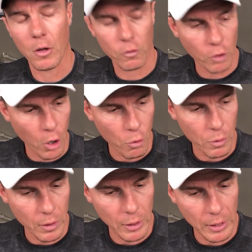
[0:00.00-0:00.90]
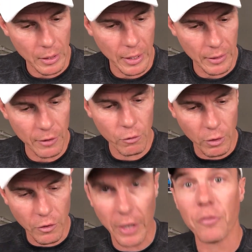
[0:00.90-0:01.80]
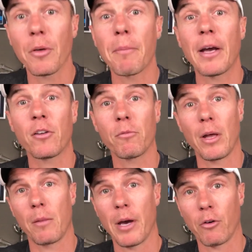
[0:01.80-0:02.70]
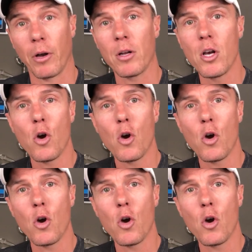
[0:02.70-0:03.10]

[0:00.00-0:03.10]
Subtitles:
So let's sort of take a step back and explain the background.